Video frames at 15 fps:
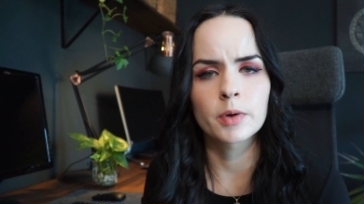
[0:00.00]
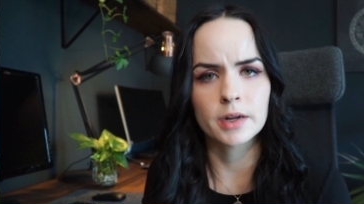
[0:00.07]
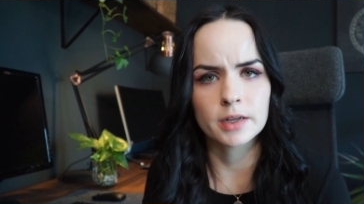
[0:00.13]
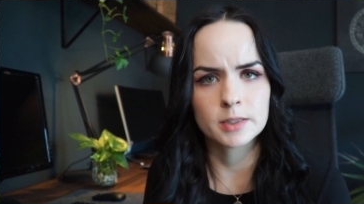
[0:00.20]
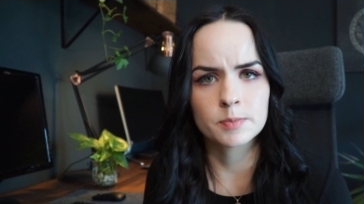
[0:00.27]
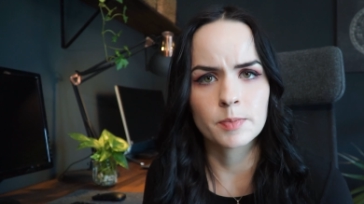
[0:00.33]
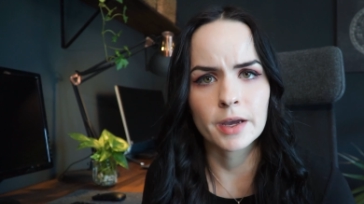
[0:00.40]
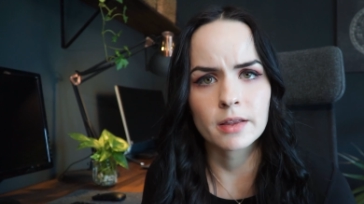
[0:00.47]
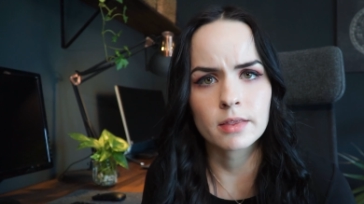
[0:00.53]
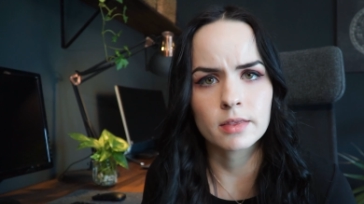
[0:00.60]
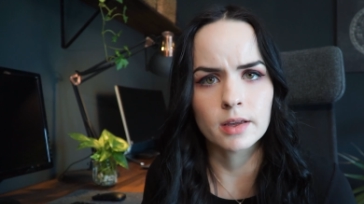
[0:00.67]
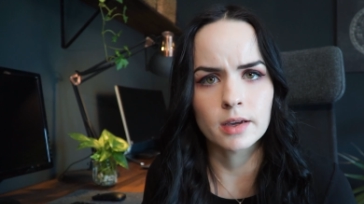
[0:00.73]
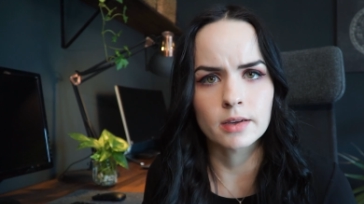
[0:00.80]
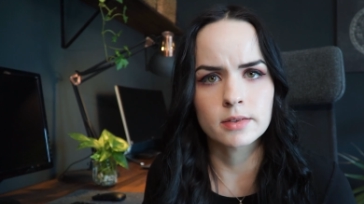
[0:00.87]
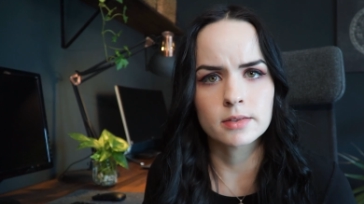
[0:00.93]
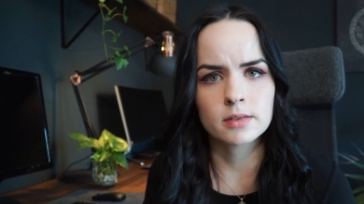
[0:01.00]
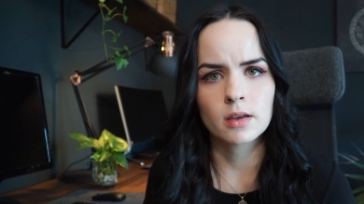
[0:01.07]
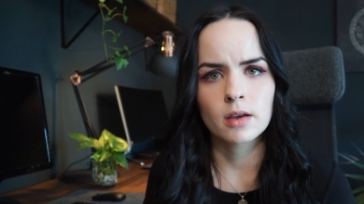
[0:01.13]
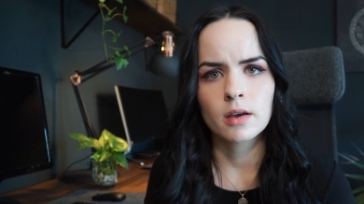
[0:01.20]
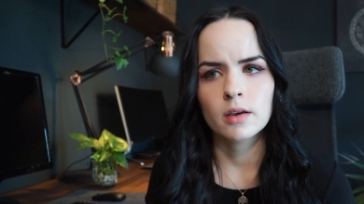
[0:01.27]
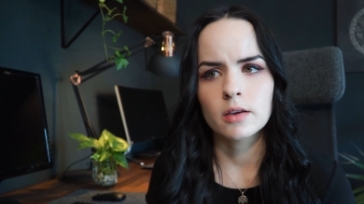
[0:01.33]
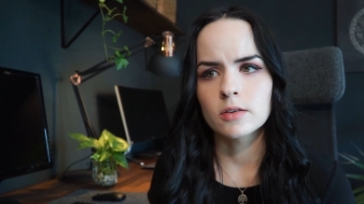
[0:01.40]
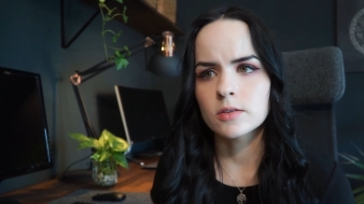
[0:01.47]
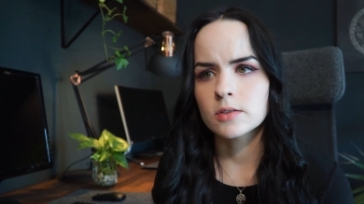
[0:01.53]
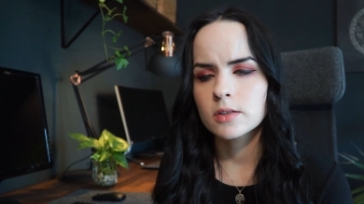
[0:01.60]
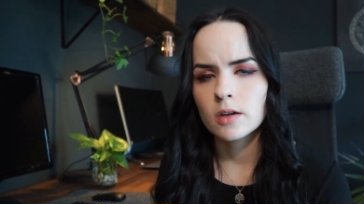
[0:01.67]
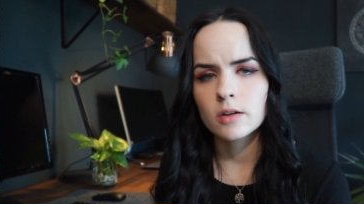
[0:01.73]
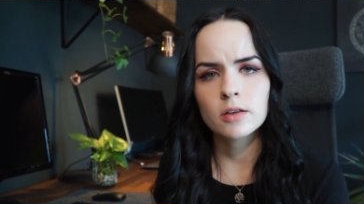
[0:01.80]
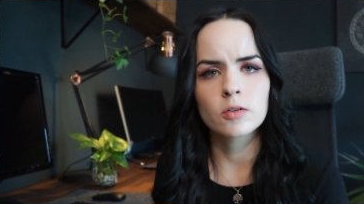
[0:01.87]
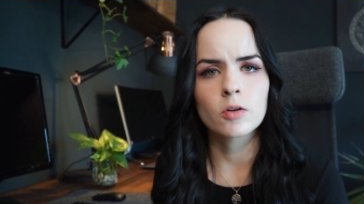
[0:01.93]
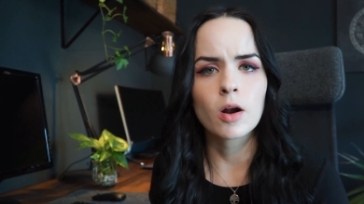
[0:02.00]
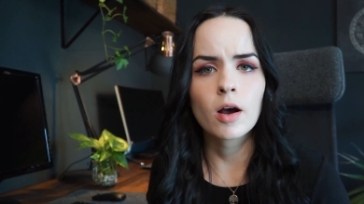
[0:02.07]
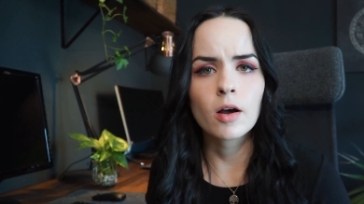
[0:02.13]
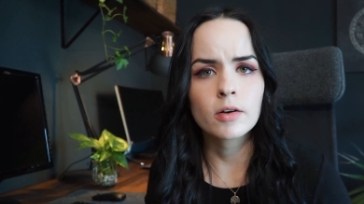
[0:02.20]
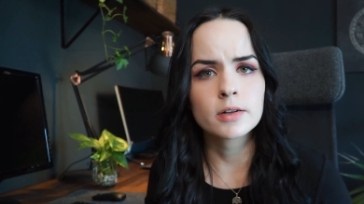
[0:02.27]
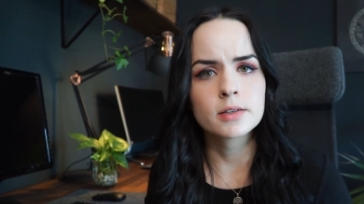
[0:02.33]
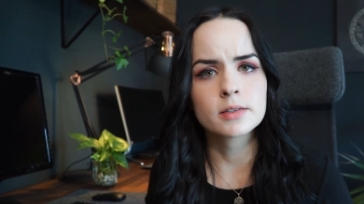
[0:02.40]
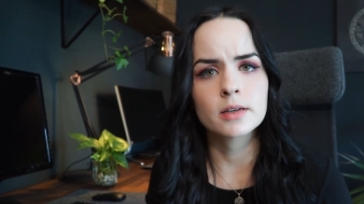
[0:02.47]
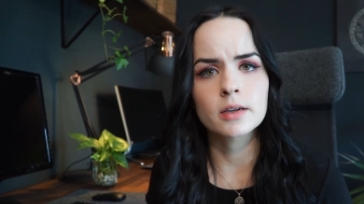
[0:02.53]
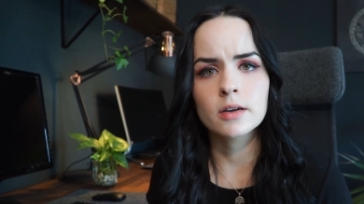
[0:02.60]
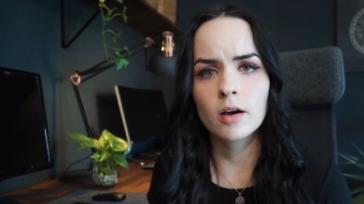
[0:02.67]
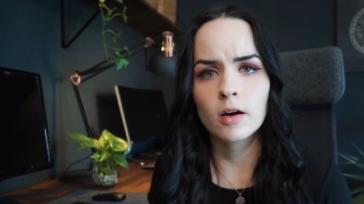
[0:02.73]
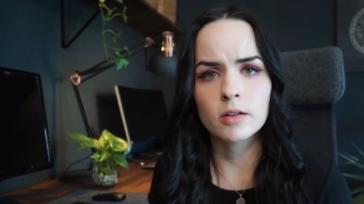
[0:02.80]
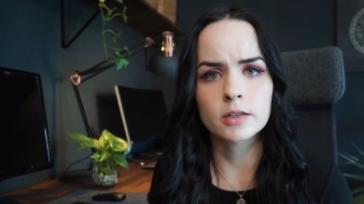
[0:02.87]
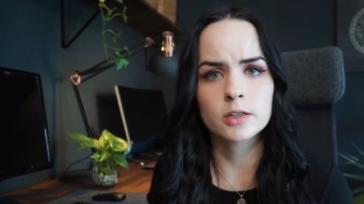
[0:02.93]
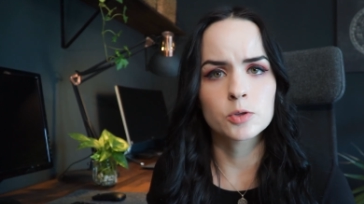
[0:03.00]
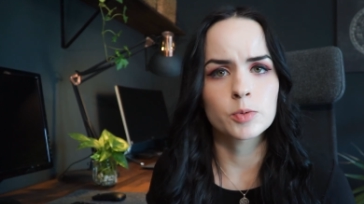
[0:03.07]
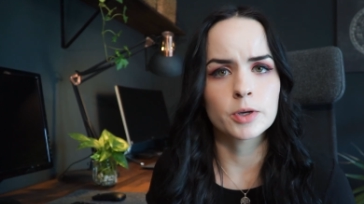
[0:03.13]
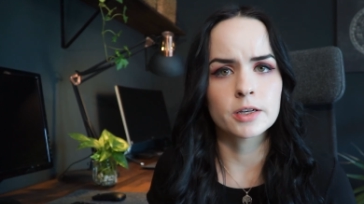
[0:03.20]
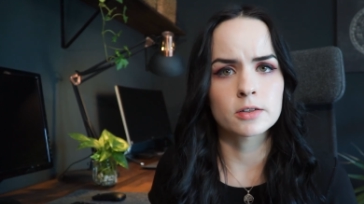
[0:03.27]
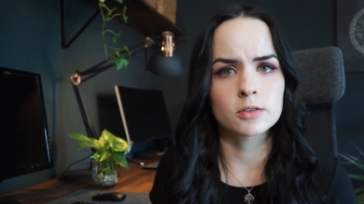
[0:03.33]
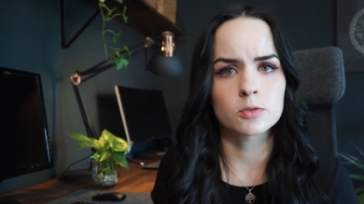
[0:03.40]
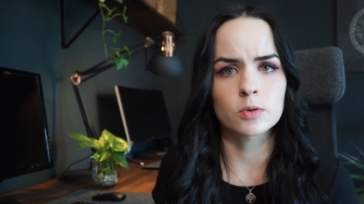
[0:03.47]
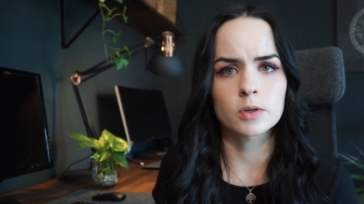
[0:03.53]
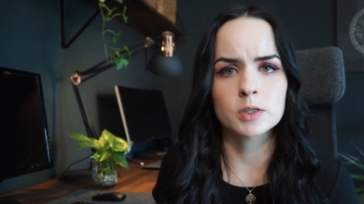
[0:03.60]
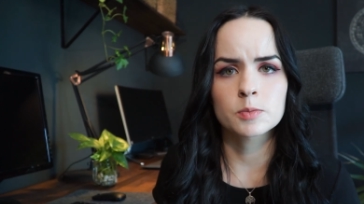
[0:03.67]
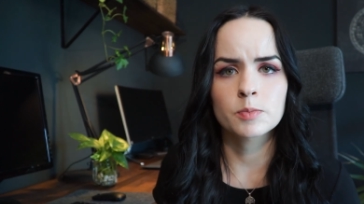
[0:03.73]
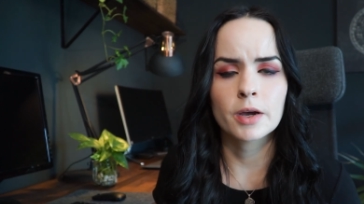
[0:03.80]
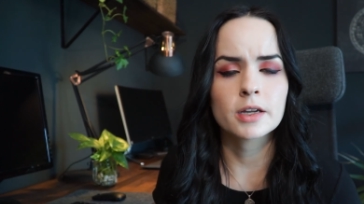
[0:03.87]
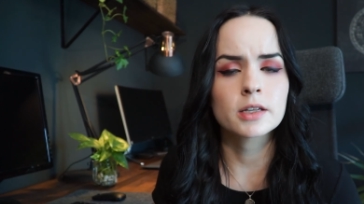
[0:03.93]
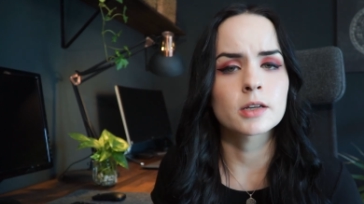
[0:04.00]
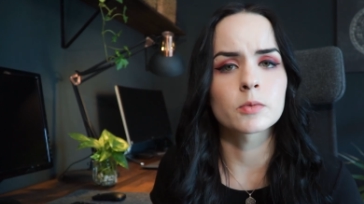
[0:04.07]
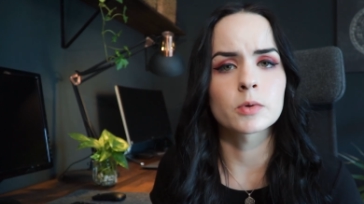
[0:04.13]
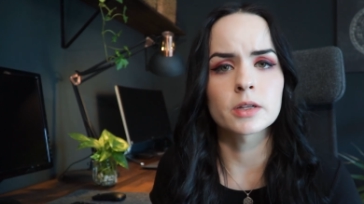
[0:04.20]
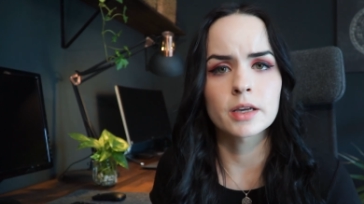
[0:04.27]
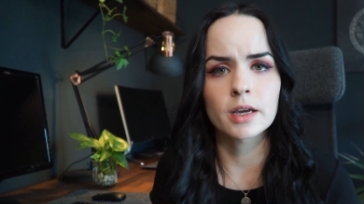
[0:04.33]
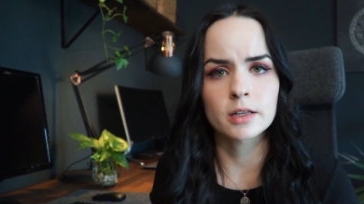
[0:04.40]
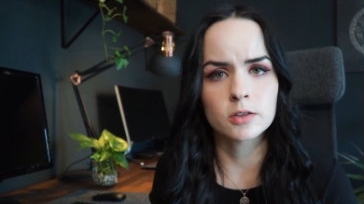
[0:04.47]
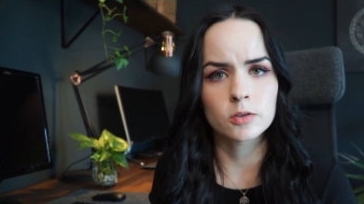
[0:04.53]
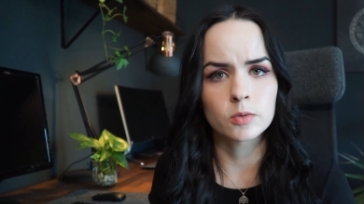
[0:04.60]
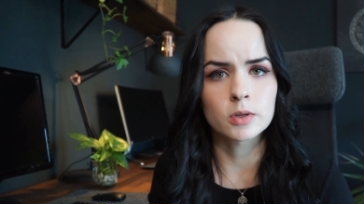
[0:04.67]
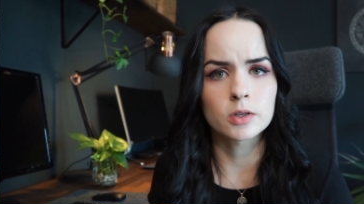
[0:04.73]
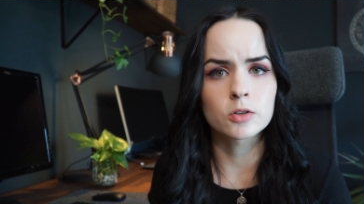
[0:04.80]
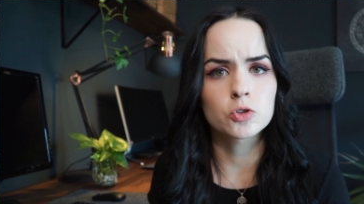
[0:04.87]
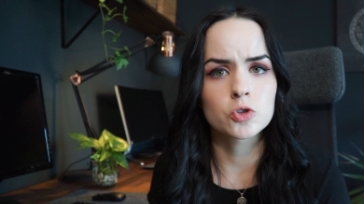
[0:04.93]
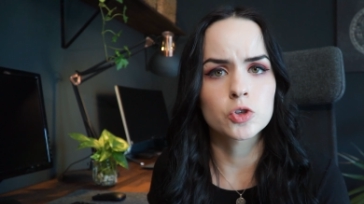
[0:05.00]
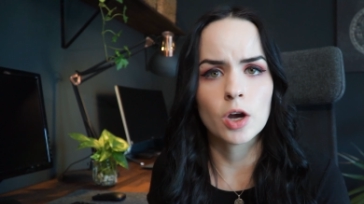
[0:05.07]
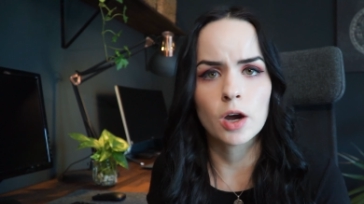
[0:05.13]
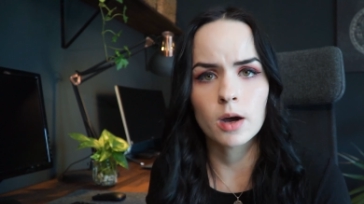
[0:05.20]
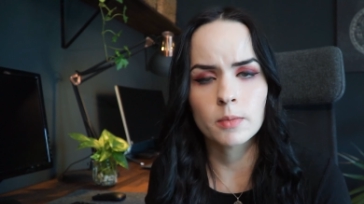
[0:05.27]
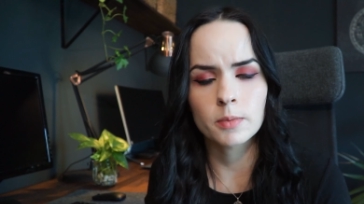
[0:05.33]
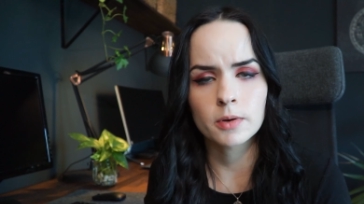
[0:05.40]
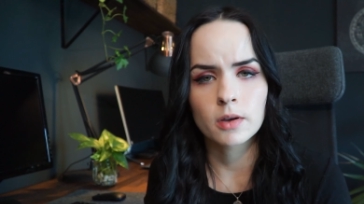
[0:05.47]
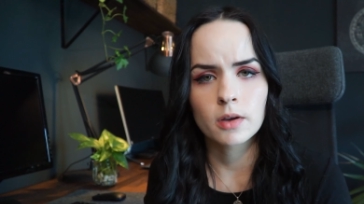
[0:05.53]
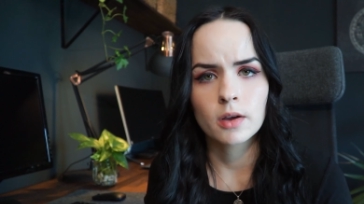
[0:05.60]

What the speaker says: but expect things. You study your hardest in college because you expect it will get you a good job.